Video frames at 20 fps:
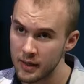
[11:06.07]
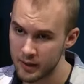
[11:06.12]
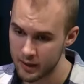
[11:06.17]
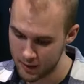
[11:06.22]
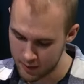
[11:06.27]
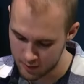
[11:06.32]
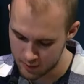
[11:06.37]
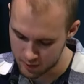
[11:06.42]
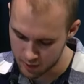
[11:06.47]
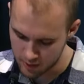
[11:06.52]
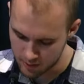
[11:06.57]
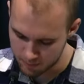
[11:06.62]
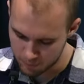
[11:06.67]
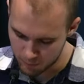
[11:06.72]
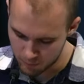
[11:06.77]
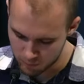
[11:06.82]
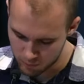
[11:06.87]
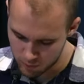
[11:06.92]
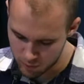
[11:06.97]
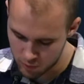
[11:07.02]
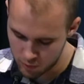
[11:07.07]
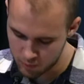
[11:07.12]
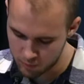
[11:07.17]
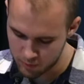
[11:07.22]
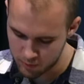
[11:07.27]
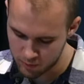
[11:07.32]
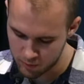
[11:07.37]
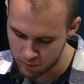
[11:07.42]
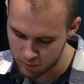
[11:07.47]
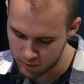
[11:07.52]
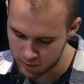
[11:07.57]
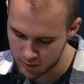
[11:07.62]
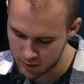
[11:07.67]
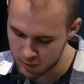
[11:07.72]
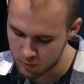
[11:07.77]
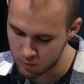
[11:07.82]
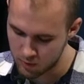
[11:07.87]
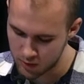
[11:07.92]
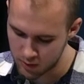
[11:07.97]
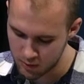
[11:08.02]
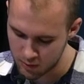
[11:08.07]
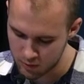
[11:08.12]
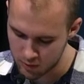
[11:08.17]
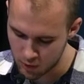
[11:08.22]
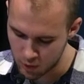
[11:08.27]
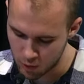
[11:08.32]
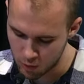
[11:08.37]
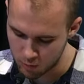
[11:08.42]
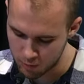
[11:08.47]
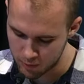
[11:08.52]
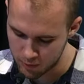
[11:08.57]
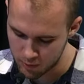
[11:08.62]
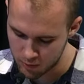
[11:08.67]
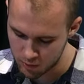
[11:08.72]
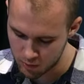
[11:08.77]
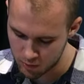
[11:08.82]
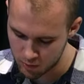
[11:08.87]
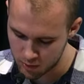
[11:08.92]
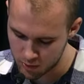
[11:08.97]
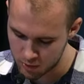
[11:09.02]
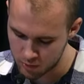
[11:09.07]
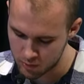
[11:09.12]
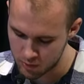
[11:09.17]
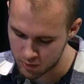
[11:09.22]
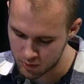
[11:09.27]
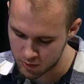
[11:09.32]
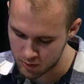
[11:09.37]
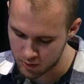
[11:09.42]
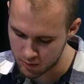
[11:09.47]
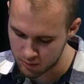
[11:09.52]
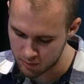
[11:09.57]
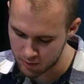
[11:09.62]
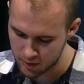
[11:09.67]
in his upper room, with his windows open toward Jerusalem,